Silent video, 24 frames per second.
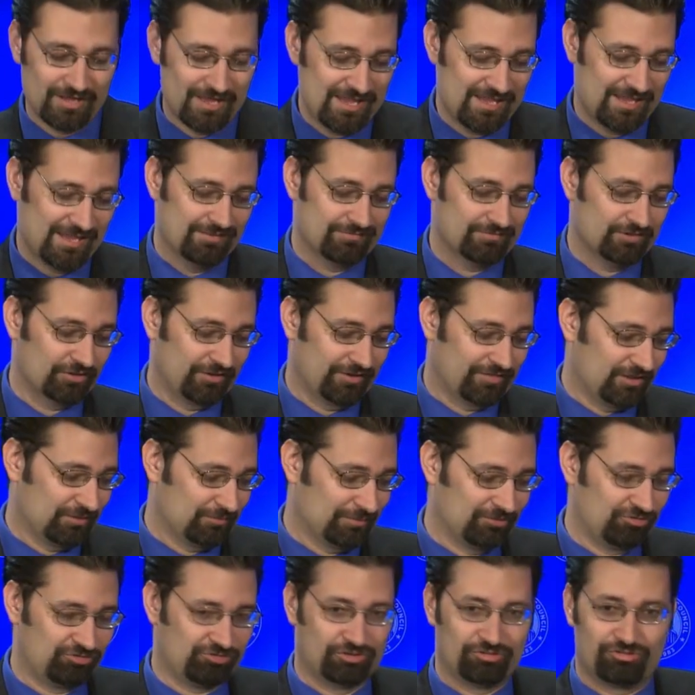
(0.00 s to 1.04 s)
even though I think we
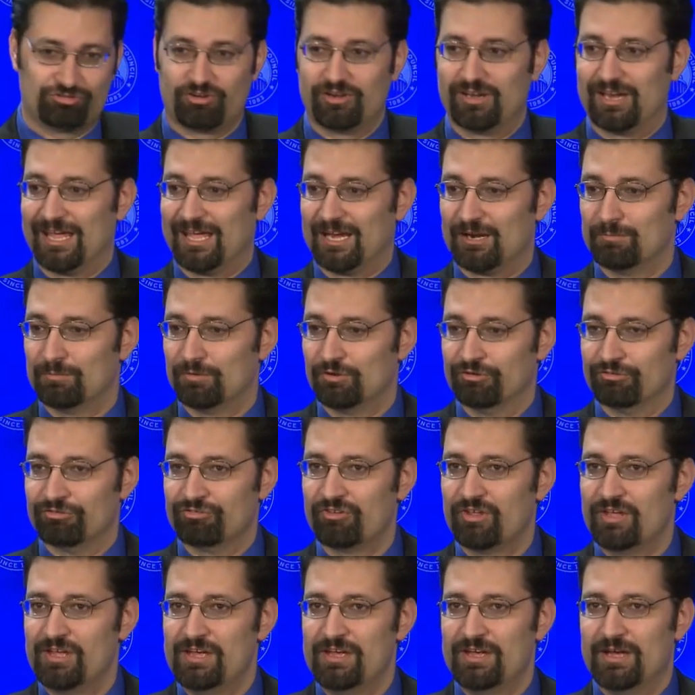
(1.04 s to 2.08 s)
should treat animals
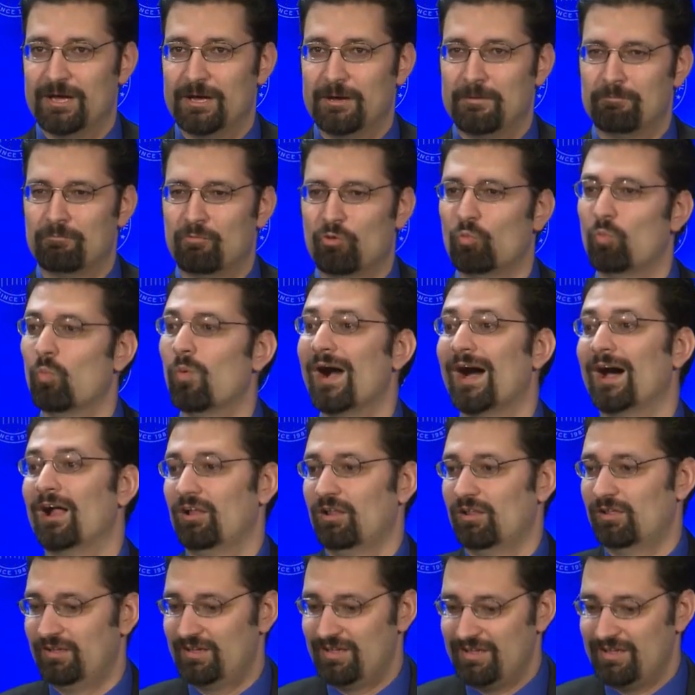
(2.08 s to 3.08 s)
well,